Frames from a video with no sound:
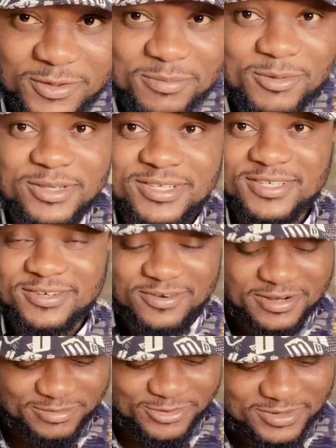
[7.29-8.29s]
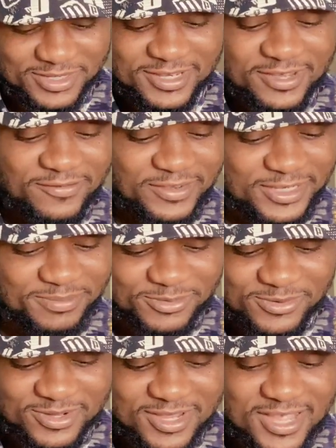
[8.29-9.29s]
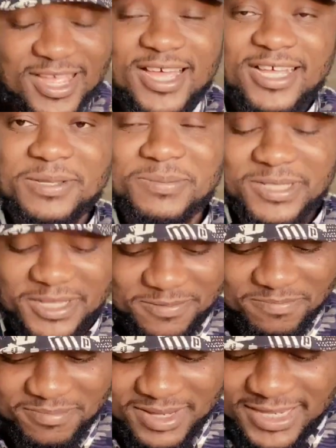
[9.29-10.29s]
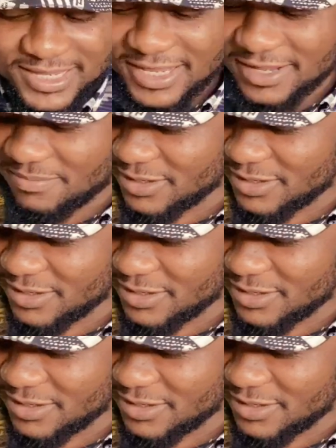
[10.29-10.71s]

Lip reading: Follow me on Instagram, Twitter, Facebook, adamslinkmedia.